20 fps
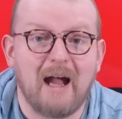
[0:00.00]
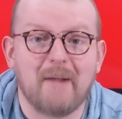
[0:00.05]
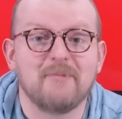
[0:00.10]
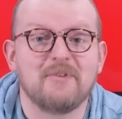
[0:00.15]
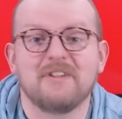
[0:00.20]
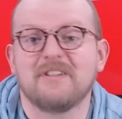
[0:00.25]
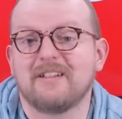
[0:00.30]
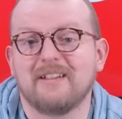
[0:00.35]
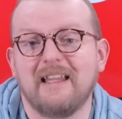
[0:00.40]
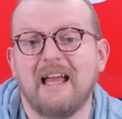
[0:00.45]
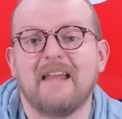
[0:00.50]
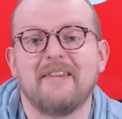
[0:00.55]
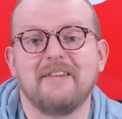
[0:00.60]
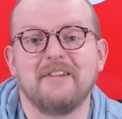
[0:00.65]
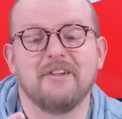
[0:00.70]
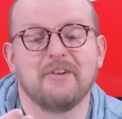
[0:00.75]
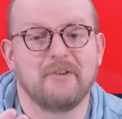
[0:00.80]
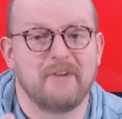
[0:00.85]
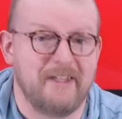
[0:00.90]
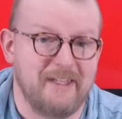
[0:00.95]
I'm just glad
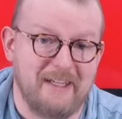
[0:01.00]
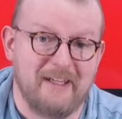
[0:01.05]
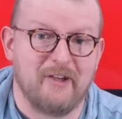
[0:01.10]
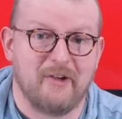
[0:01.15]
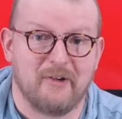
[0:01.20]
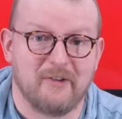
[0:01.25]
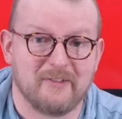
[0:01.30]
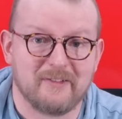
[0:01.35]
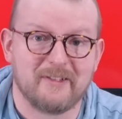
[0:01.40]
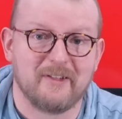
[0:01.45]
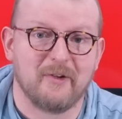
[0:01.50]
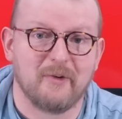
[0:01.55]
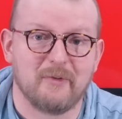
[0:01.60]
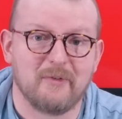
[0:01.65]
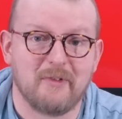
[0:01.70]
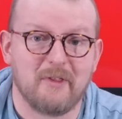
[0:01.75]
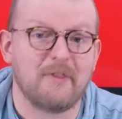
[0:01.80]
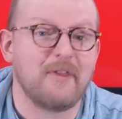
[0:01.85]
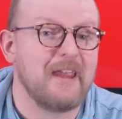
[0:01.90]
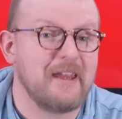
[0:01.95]
that you're here, so
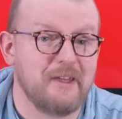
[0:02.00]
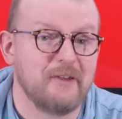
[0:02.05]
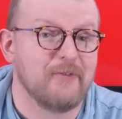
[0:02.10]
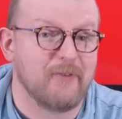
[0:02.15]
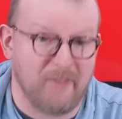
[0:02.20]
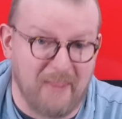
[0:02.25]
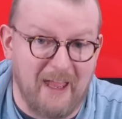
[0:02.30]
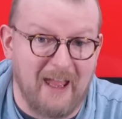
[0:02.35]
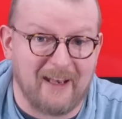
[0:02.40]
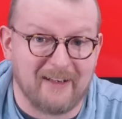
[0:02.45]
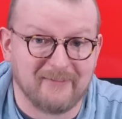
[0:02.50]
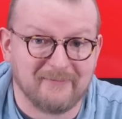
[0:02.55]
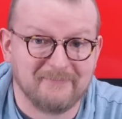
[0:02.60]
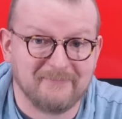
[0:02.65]
thank you for that.